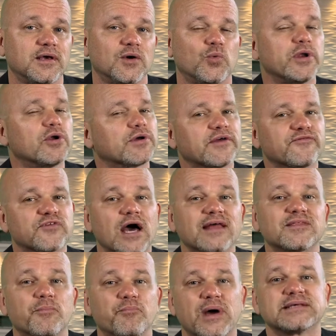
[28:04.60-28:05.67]
we don't give God
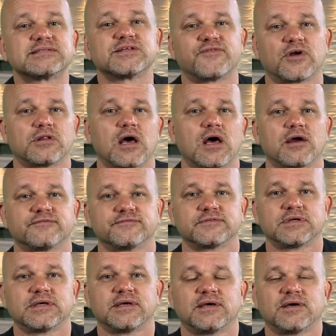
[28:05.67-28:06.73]
the best of our life.
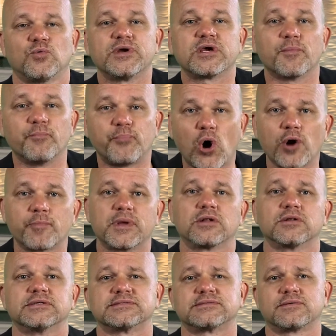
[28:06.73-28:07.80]
We
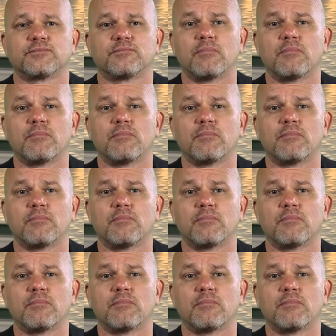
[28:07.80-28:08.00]
compartmentalize,